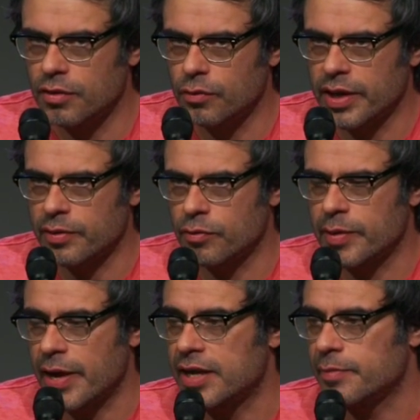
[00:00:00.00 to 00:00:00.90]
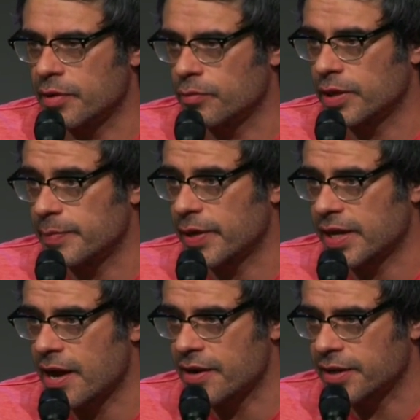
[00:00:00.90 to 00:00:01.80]
we made him a really big
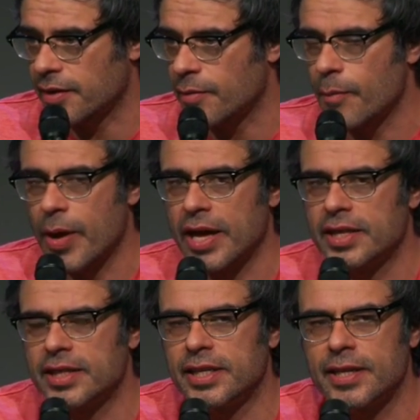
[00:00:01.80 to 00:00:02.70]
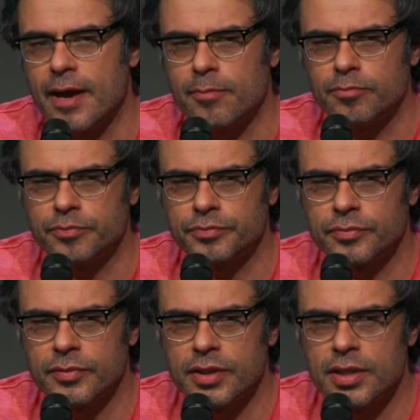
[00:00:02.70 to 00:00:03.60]
character. But in the
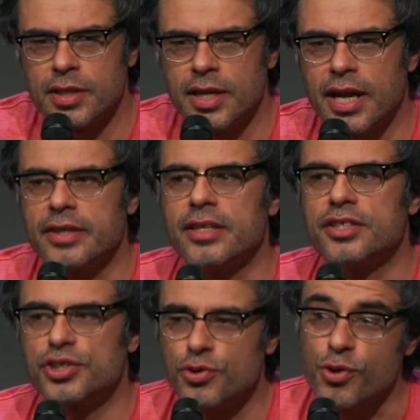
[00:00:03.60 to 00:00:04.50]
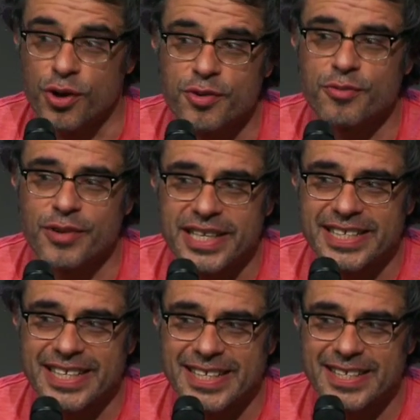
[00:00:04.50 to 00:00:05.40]
short, we
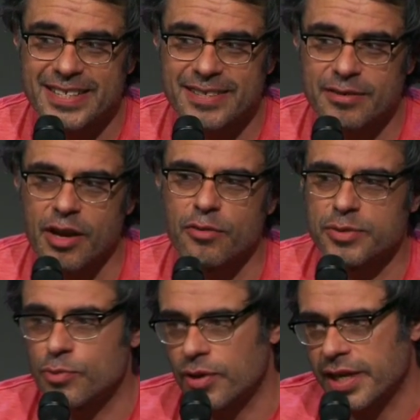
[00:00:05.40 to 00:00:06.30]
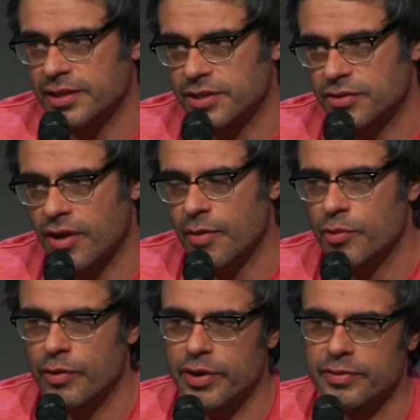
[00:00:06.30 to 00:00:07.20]
did, it was more like you described,
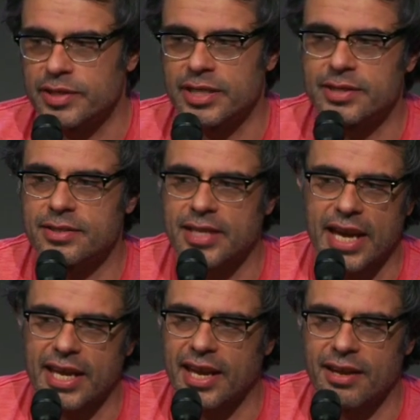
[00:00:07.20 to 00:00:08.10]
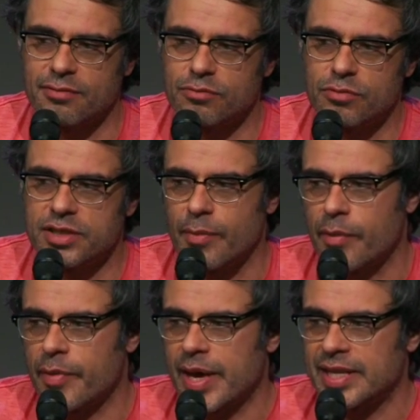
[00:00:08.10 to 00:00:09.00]
where we would just
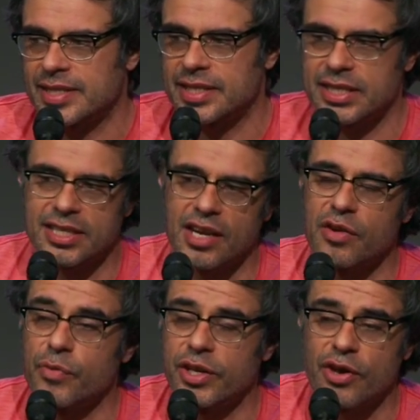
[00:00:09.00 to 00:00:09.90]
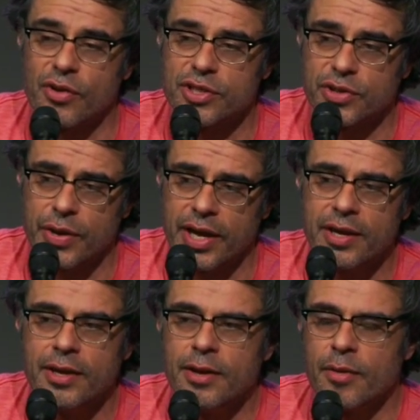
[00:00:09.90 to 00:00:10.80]
someone make a suggestion and then we'd go and do it.
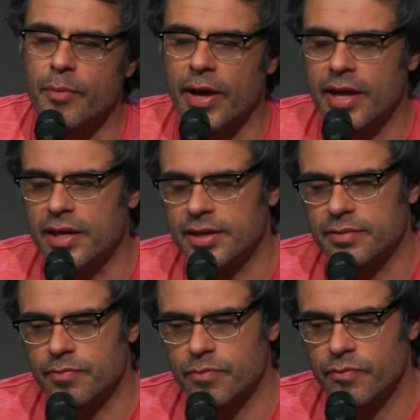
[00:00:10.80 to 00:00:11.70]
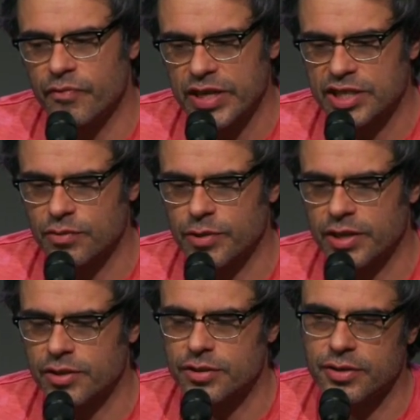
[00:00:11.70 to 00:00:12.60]
But in the feature, we
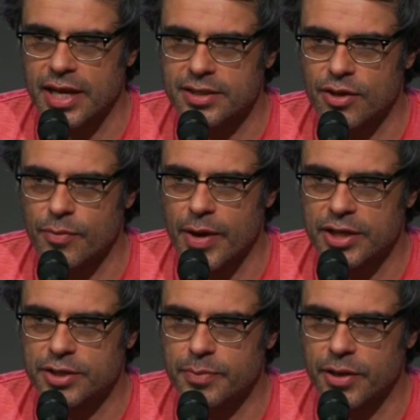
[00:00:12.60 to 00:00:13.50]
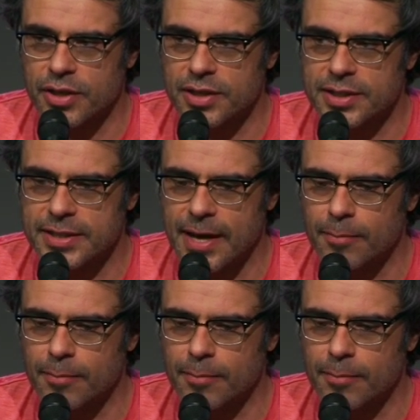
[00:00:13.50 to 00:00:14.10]
couldn't do that so much because